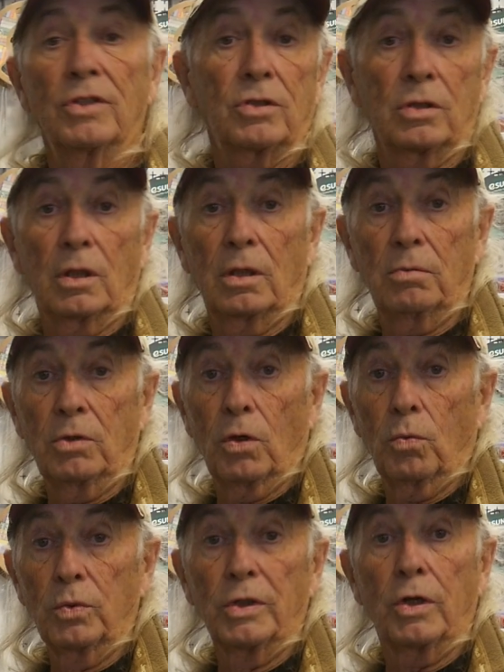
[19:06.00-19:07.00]
this, uh, you know,
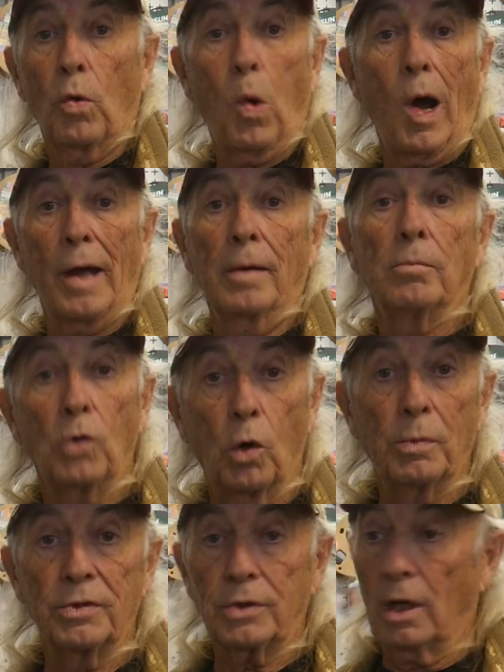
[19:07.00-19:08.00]
really quiet
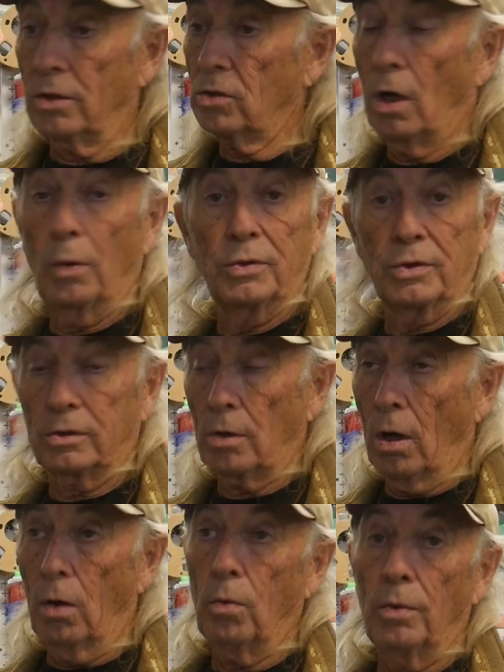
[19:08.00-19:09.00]
moments, and it's always this,
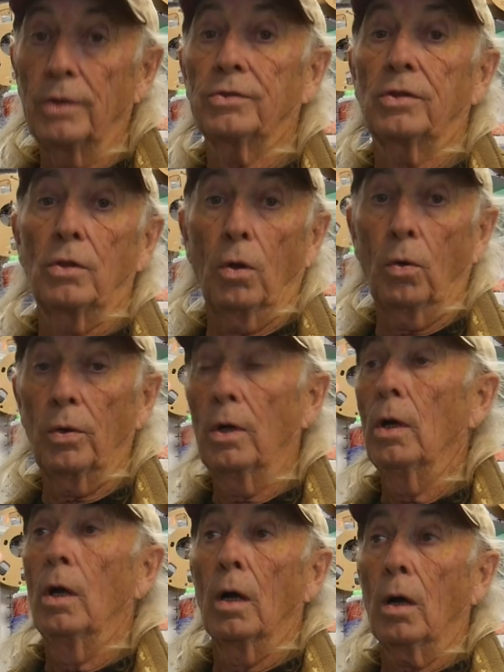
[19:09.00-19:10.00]
oh, it's the old
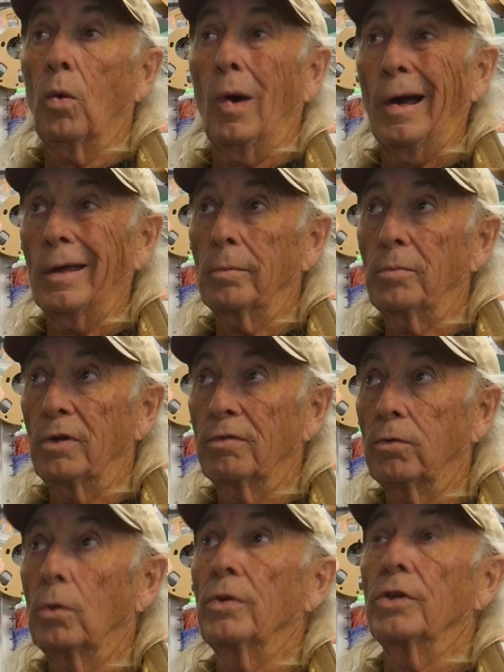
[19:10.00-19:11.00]
quiet
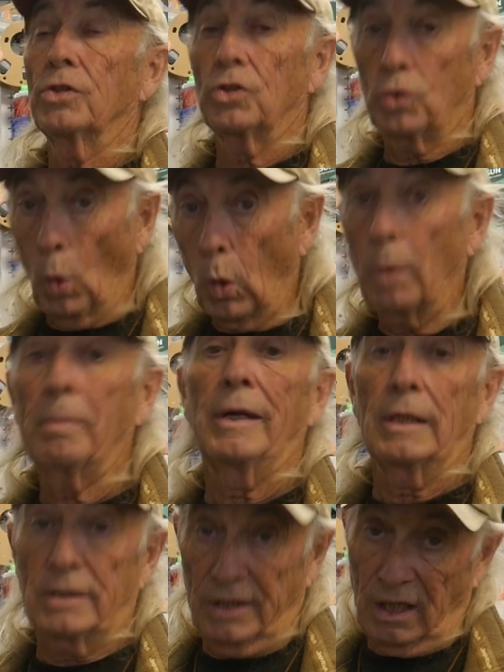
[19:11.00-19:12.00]
before the storm
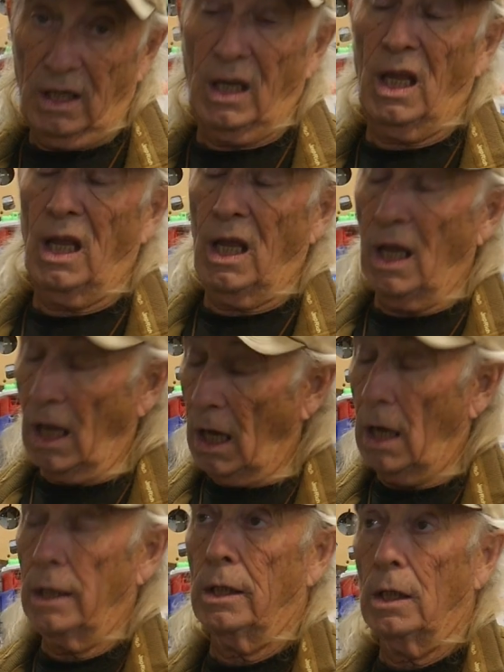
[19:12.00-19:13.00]
hits thing.
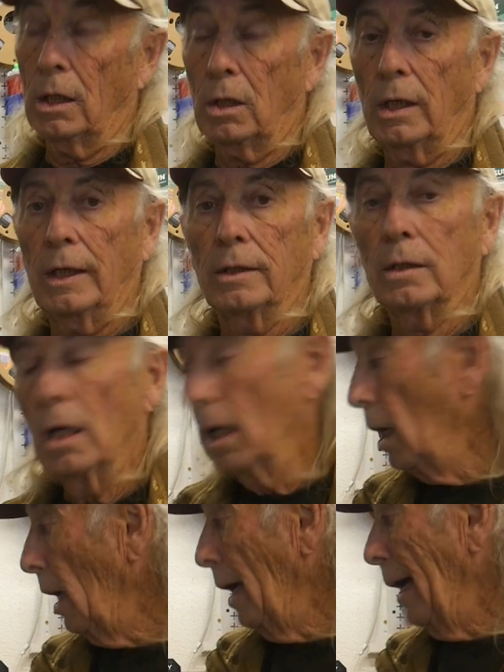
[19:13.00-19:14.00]
Yeah, you know, great.
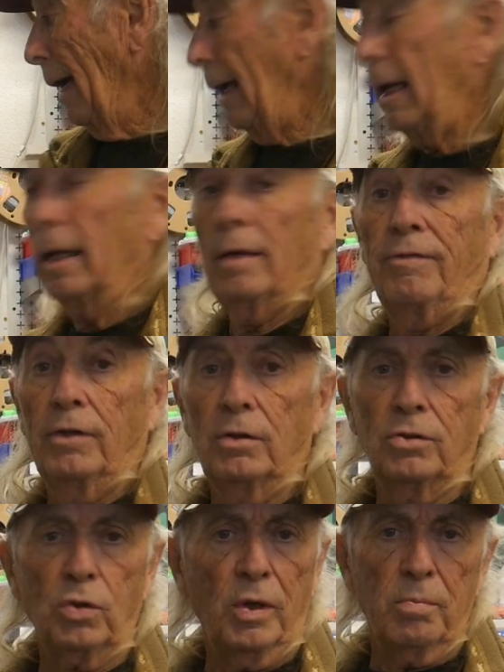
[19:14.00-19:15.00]
Hey, if you
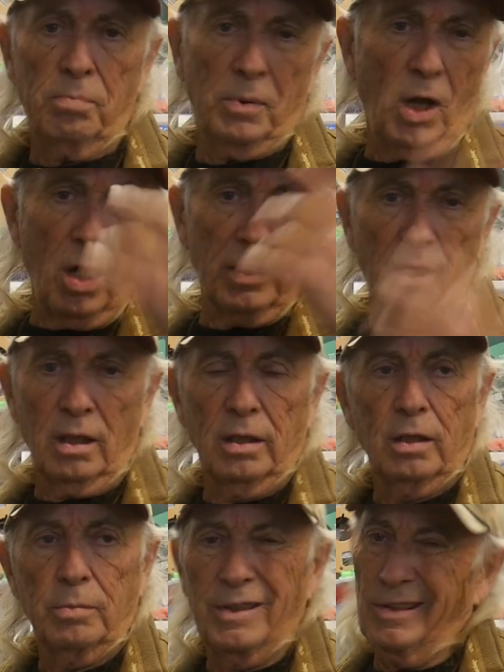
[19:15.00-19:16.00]
enjoy blogging a
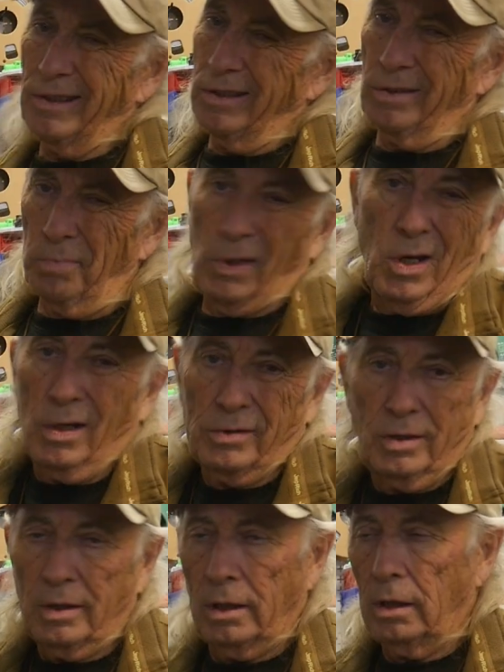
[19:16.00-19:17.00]
little bit, this is blog today